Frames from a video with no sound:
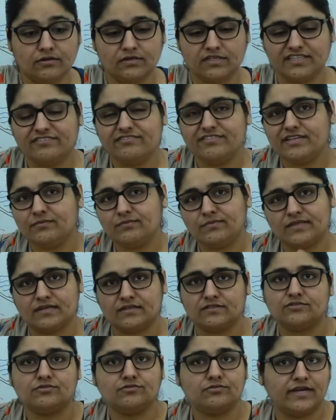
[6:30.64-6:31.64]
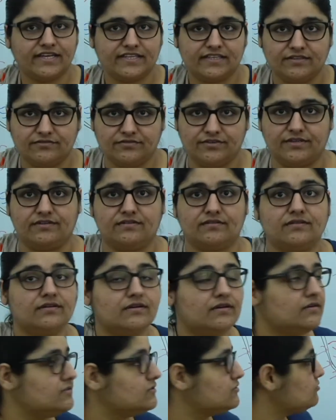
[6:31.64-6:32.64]
giving blood to anywhere.
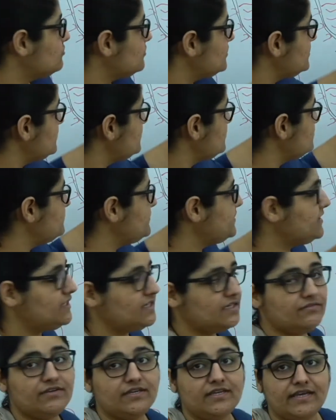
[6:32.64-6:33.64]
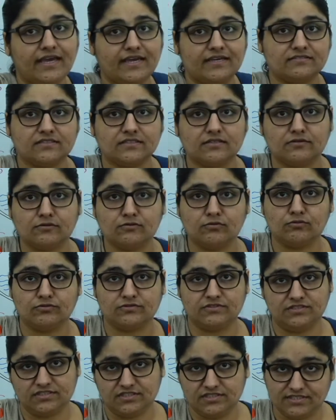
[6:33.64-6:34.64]
It is behaving as a
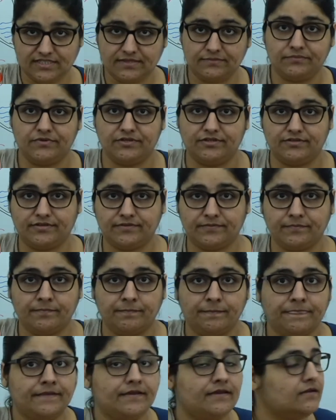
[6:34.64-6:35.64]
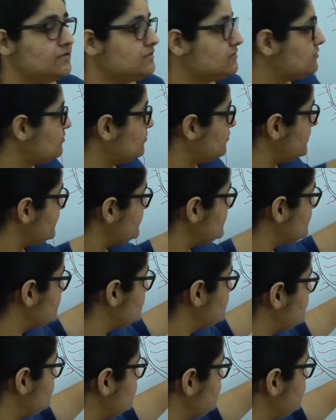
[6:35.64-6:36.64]
closed chamber. So its